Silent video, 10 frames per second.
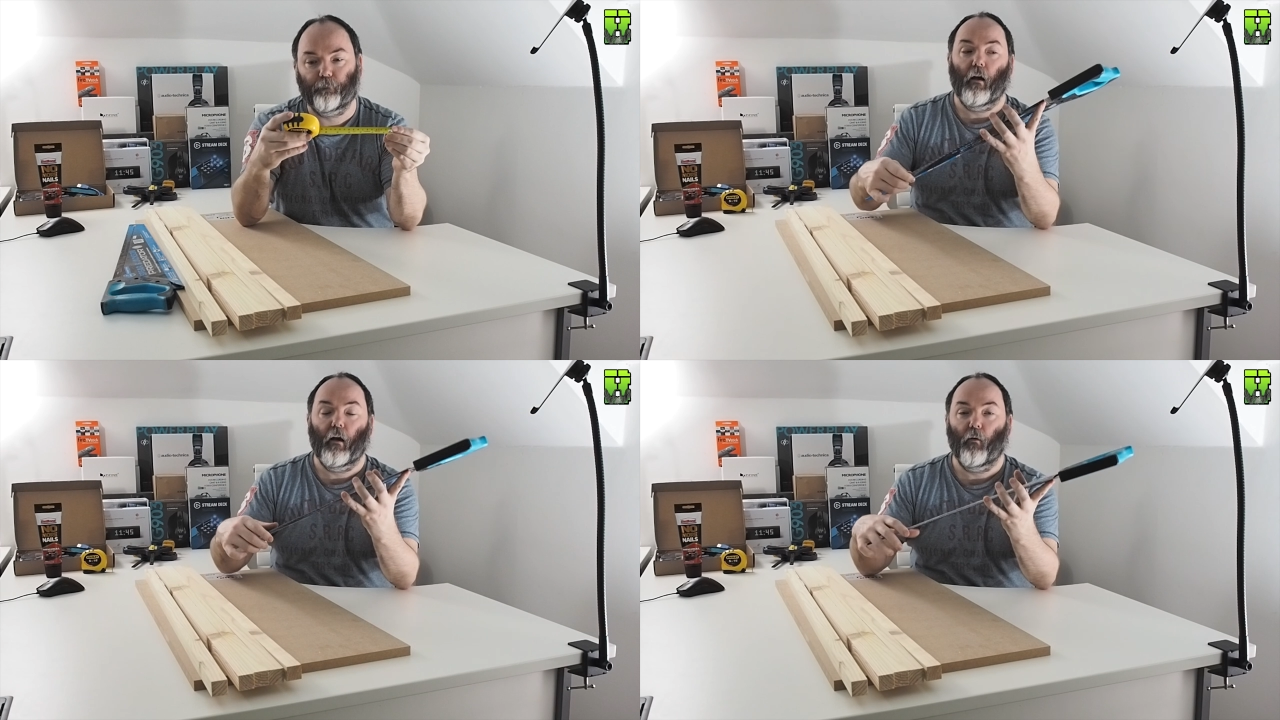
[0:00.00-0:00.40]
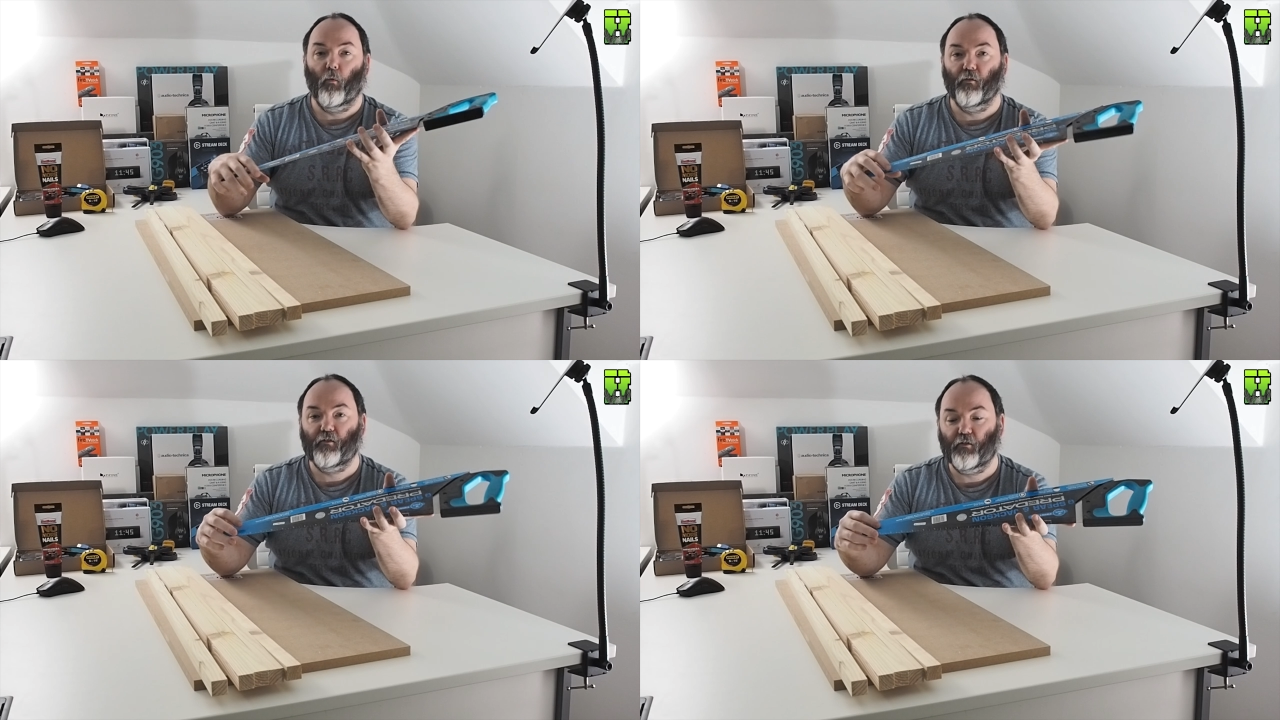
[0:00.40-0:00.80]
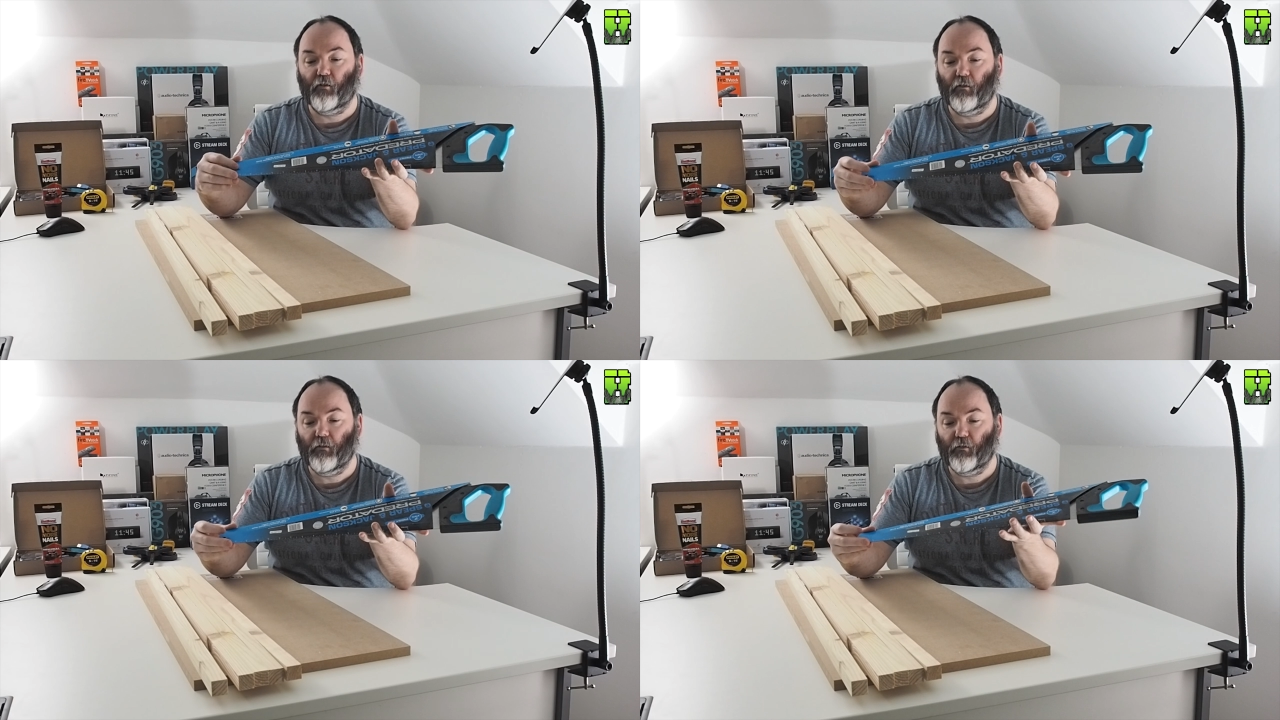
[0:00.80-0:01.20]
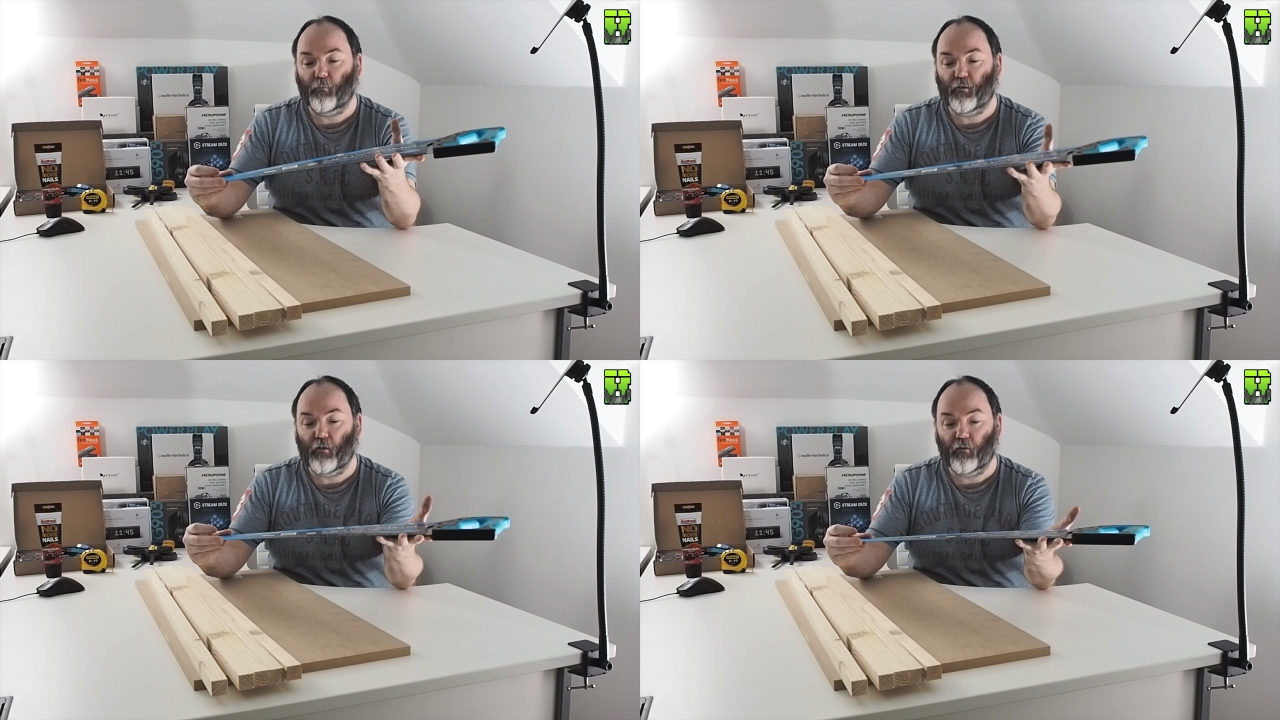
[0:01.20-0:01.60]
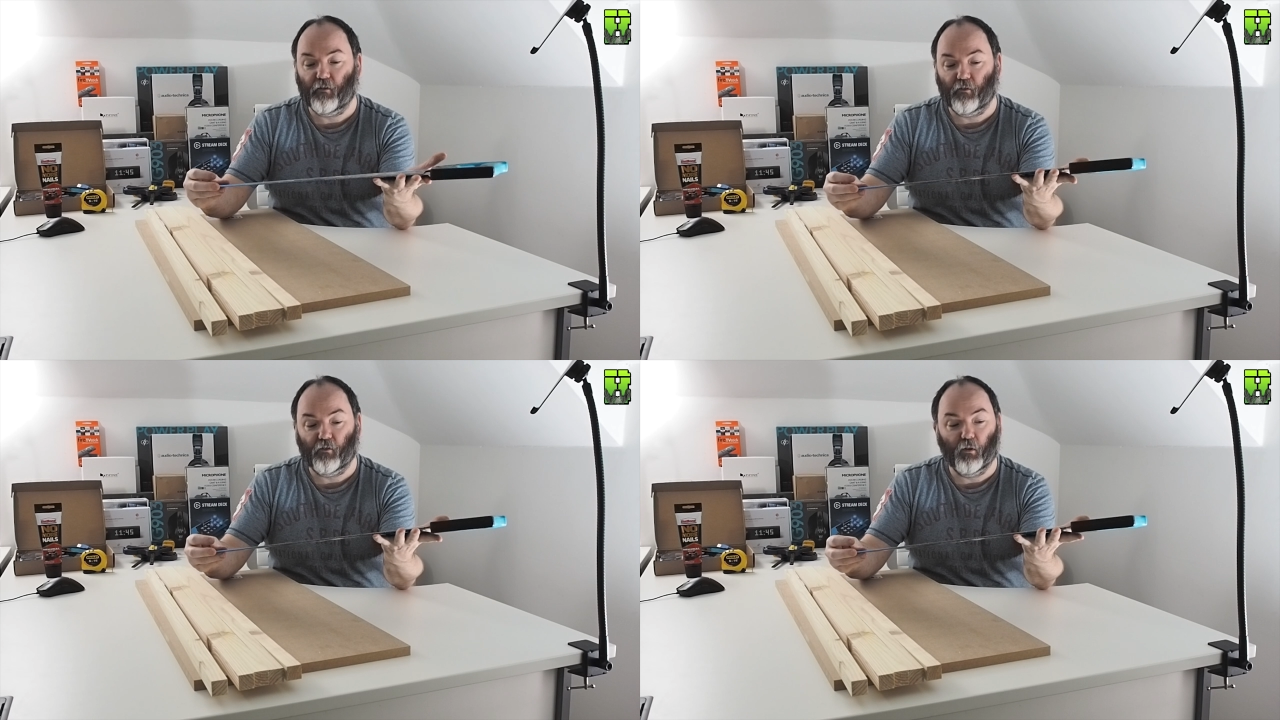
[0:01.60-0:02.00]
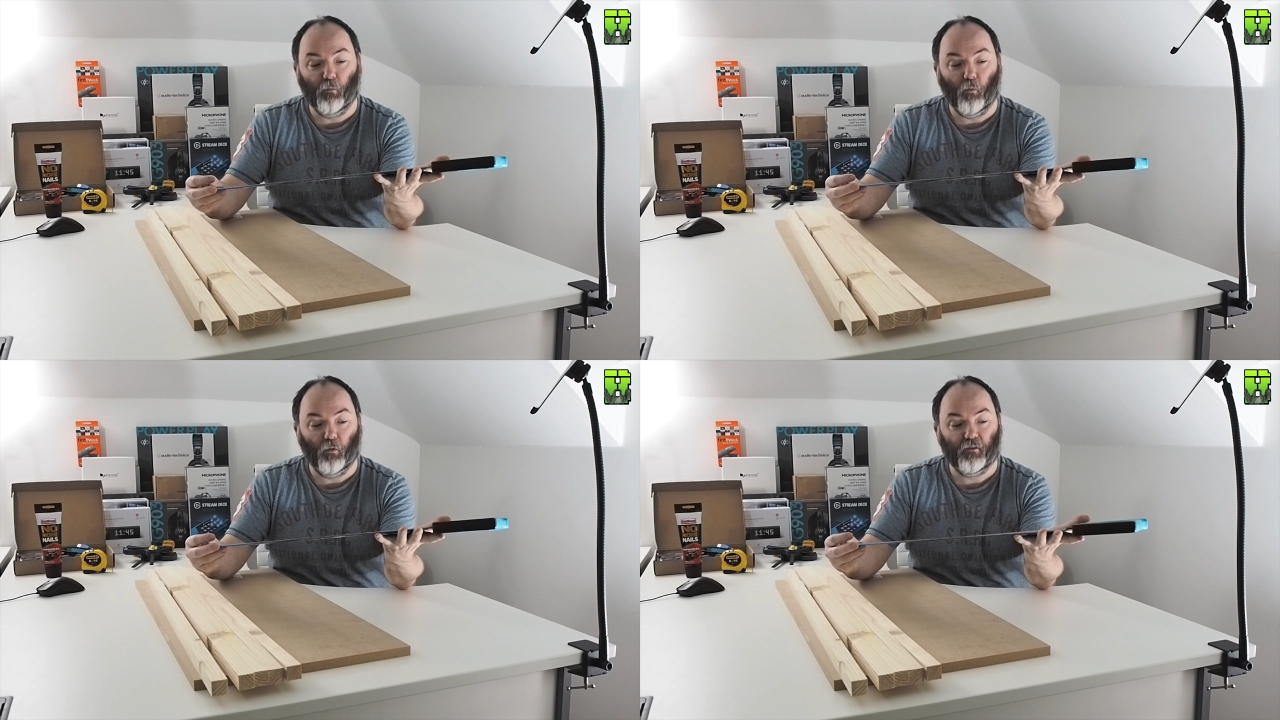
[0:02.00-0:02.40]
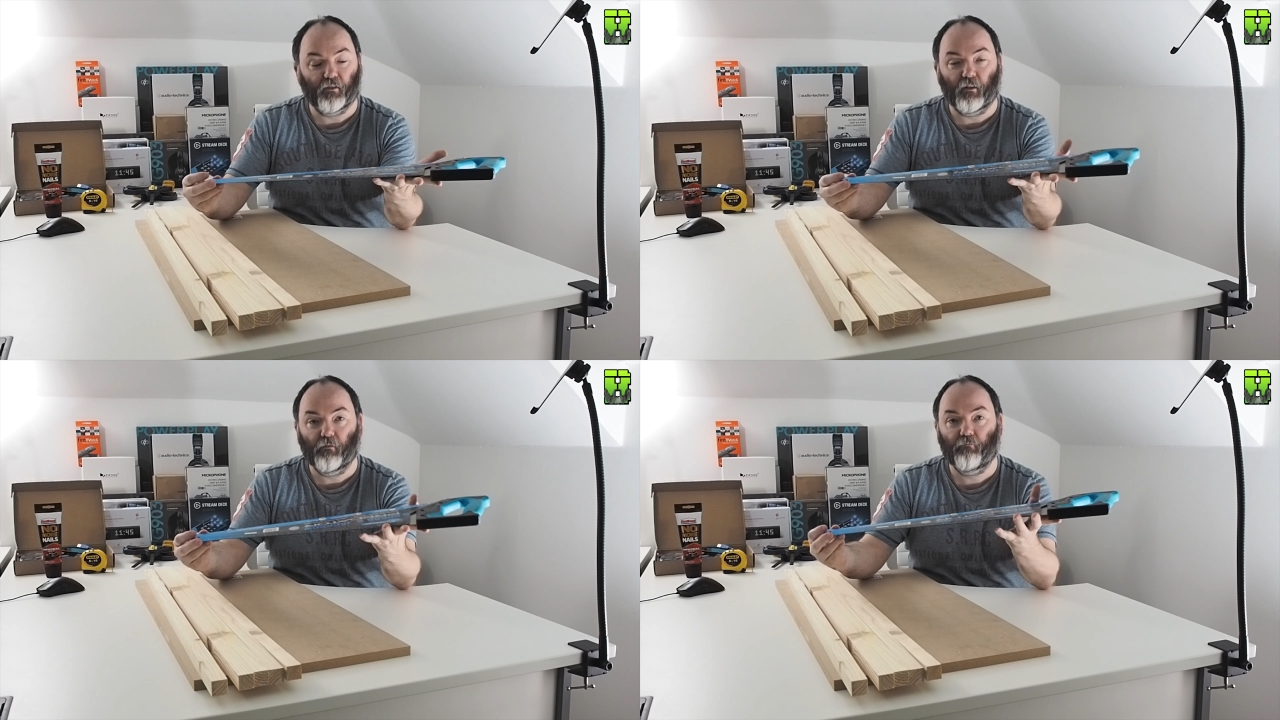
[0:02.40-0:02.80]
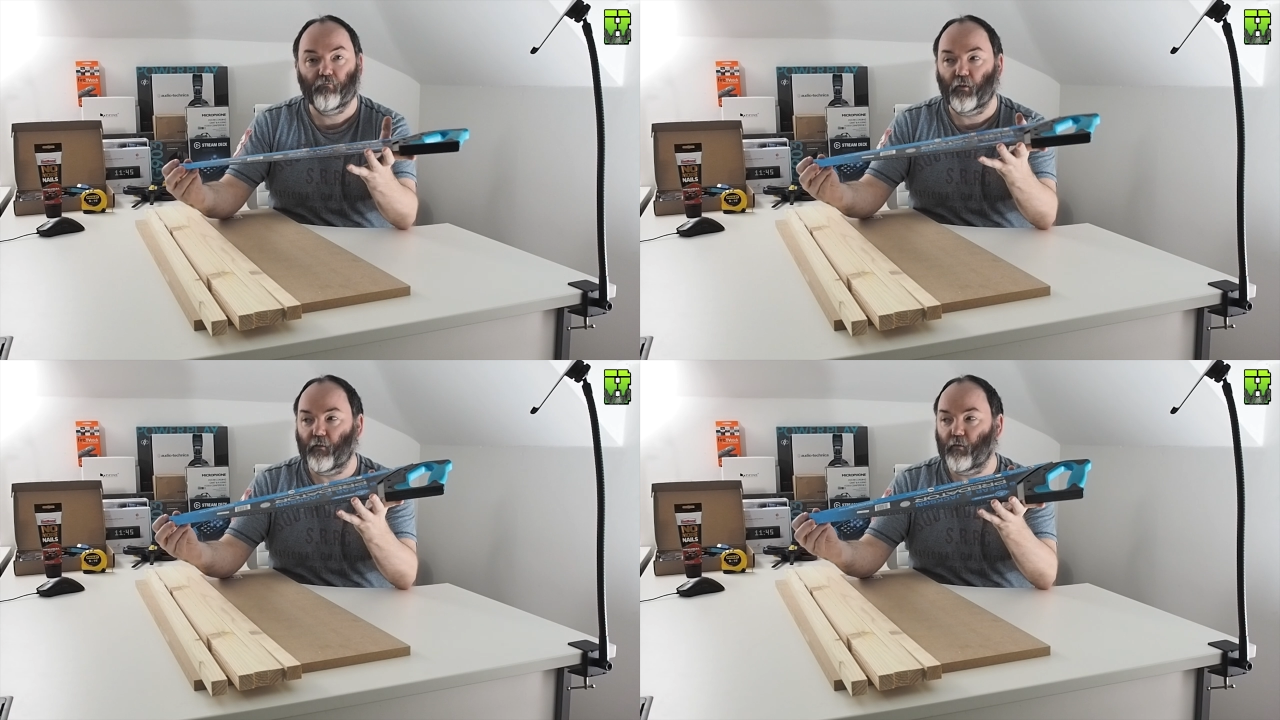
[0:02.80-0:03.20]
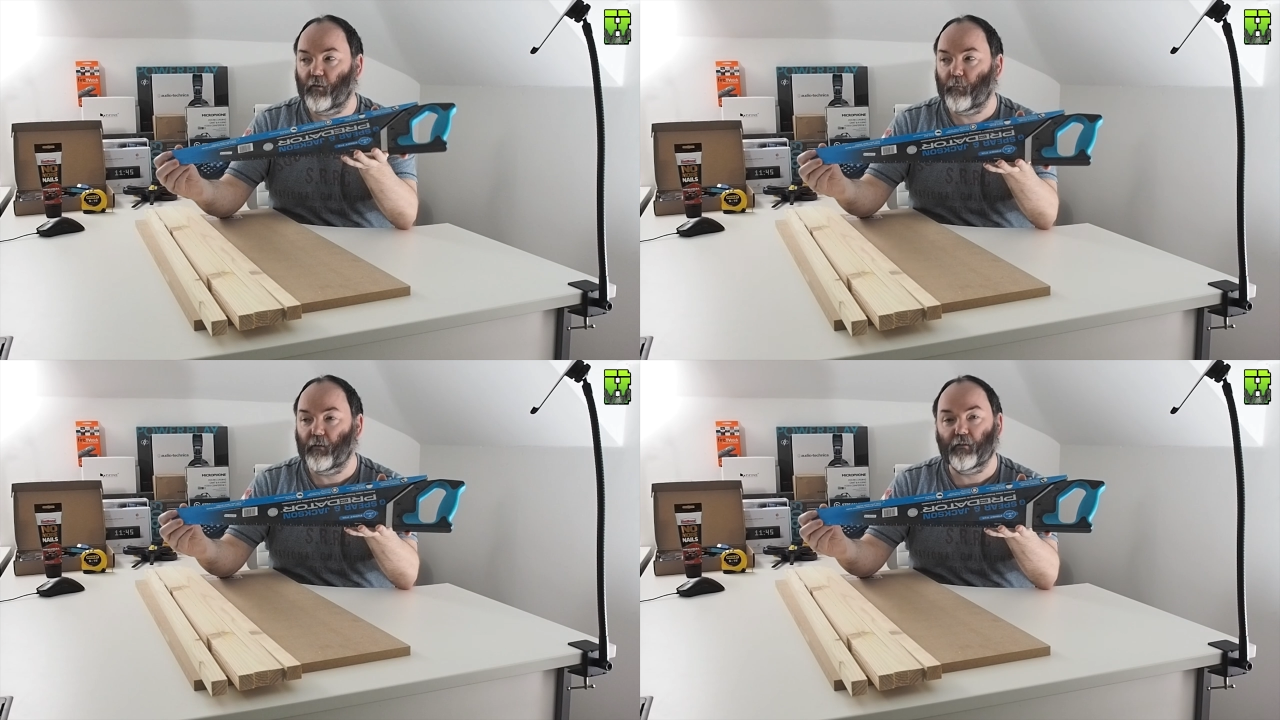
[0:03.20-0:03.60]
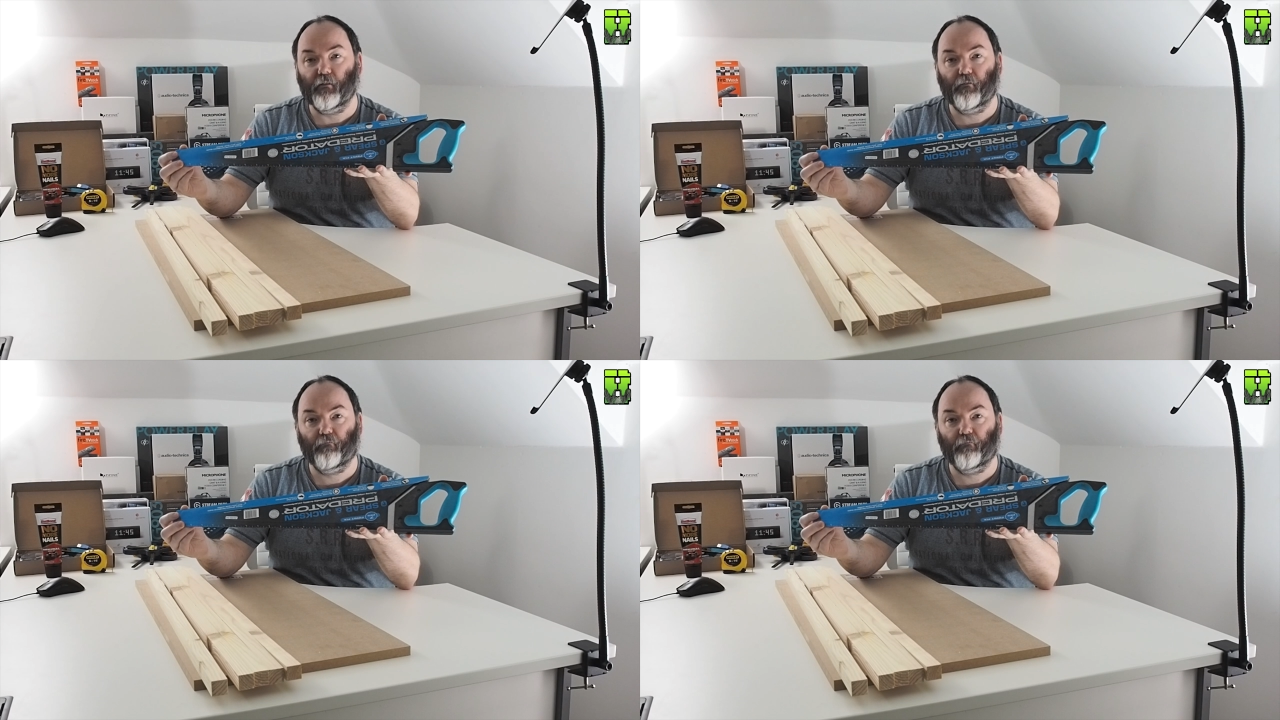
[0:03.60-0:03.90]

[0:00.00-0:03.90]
And one saw, it's up to you. This is just a normal wood saw, nothing too expensive.